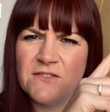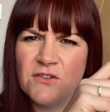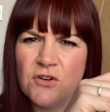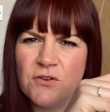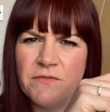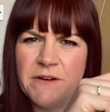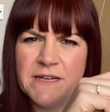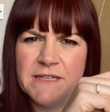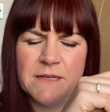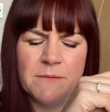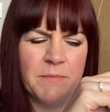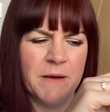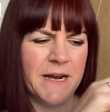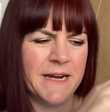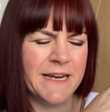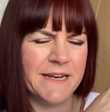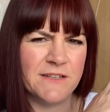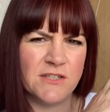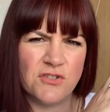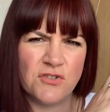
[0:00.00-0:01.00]
already, but I
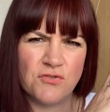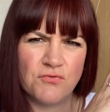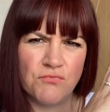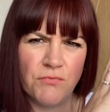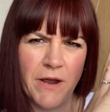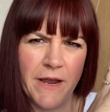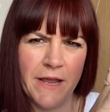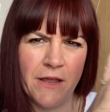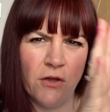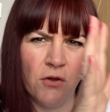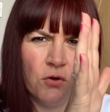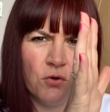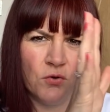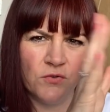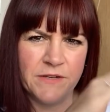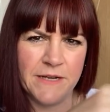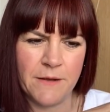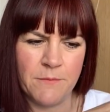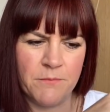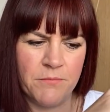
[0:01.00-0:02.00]
need to just write it all
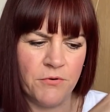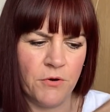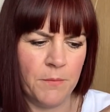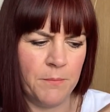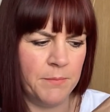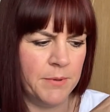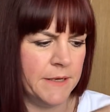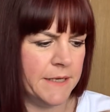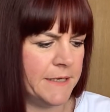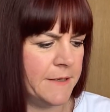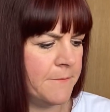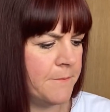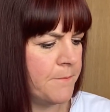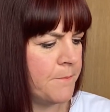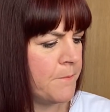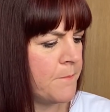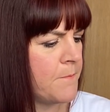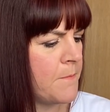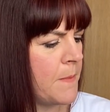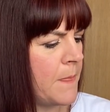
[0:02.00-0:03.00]
down properly,
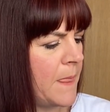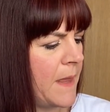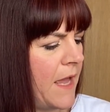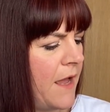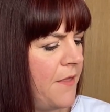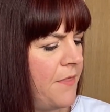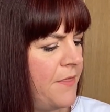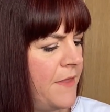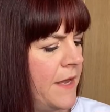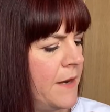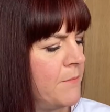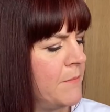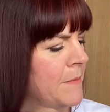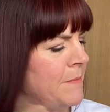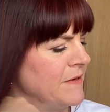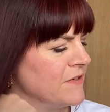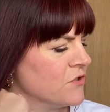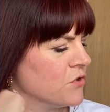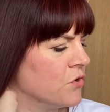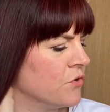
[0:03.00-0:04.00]
and then
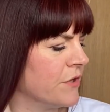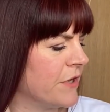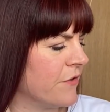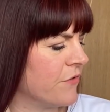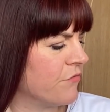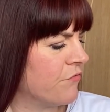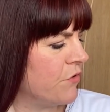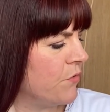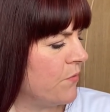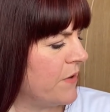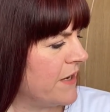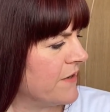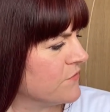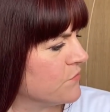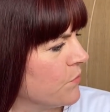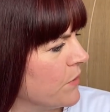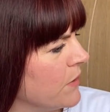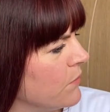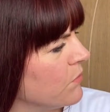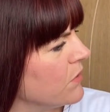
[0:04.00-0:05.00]
maybe talk that through next
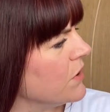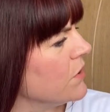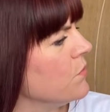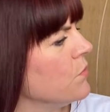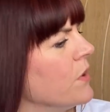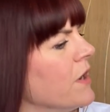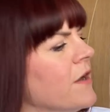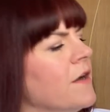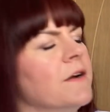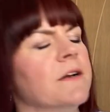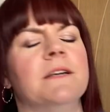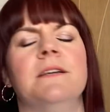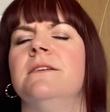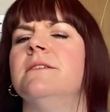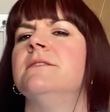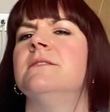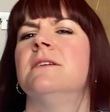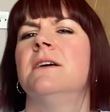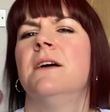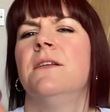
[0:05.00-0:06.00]
week with you
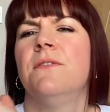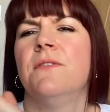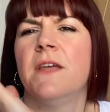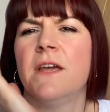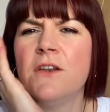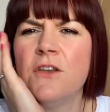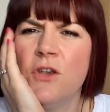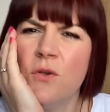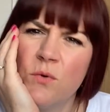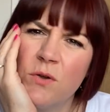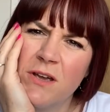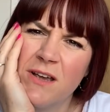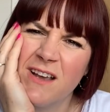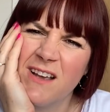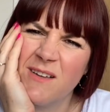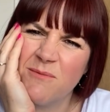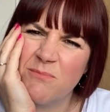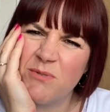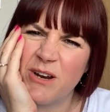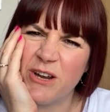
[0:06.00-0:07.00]
guys, and then you
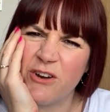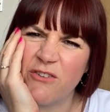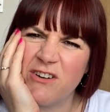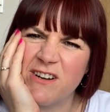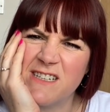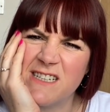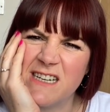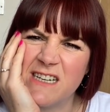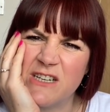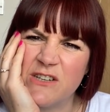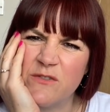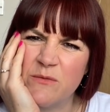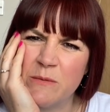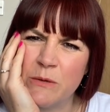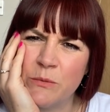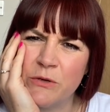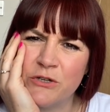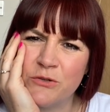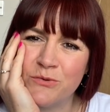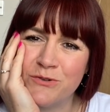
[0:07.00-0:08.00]
can prioritise for me
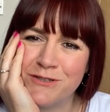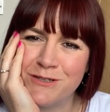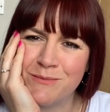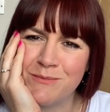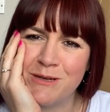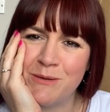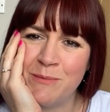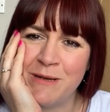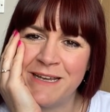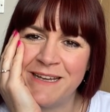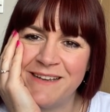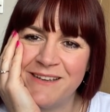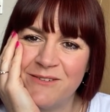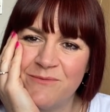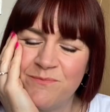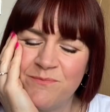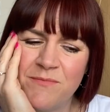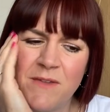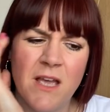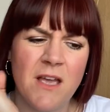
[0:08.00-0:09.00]
which ones I'm going to make.
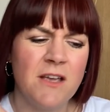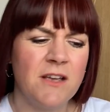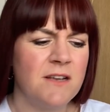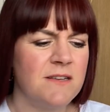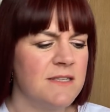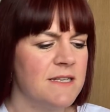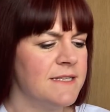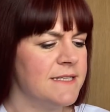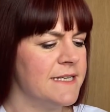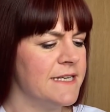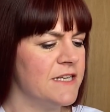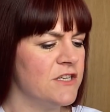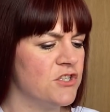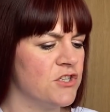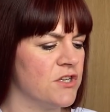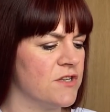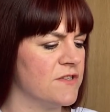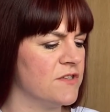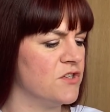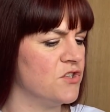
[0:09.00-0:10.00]
Because the
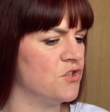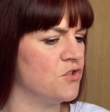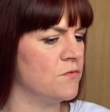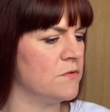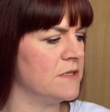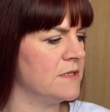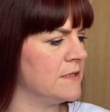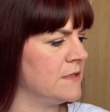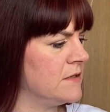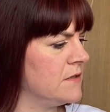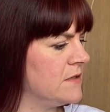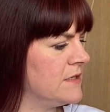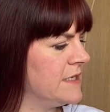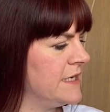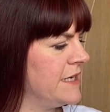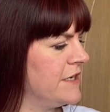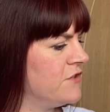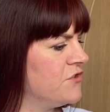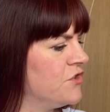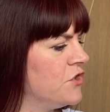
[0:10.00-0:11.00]
t-shirts, it shouldn't
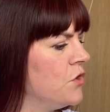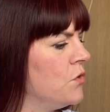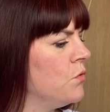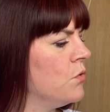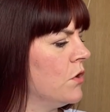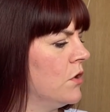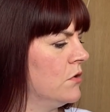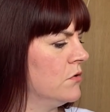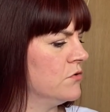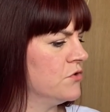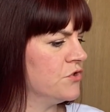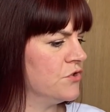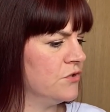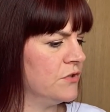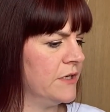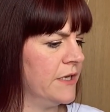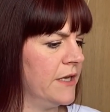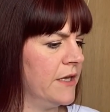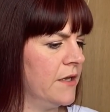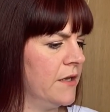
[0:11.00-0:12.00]
take too long, should
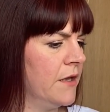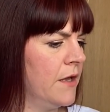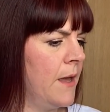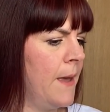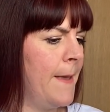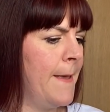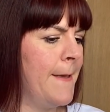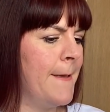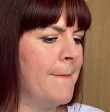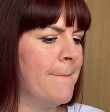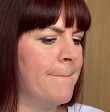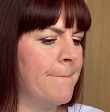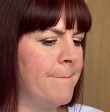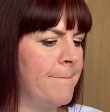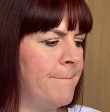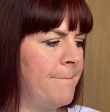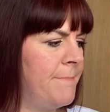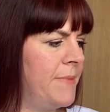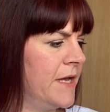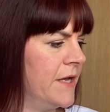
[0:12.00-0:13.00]
it?
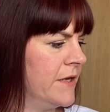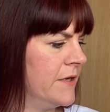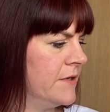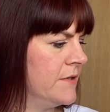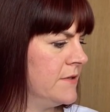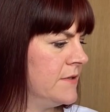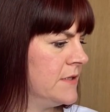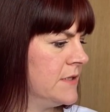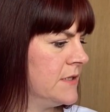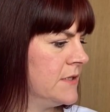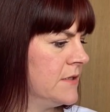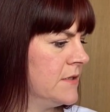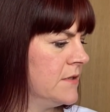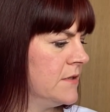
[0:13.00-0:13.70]
But